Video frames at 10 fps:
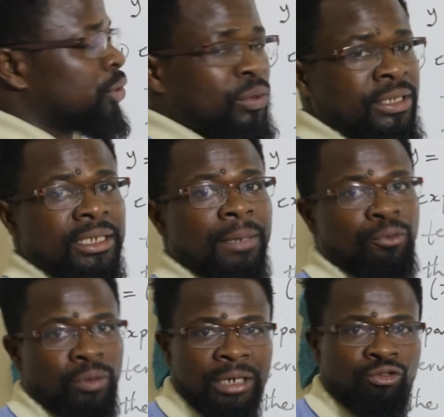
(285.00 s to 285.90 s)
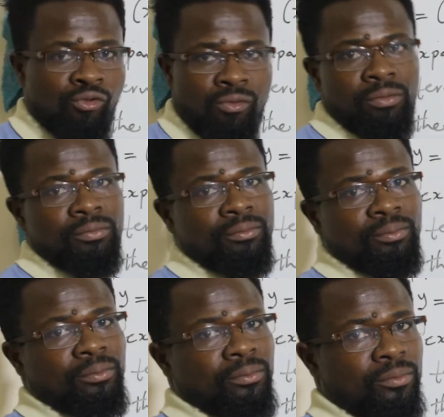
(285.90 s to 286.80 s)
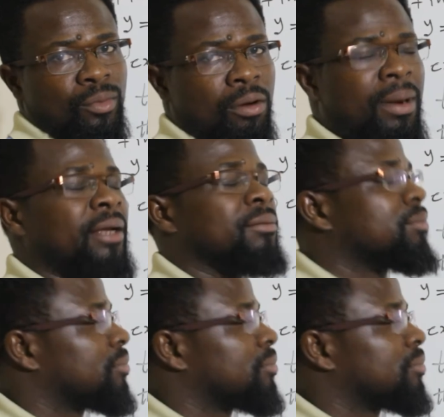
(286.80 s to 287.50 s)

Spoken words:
Using the product rule. Alright,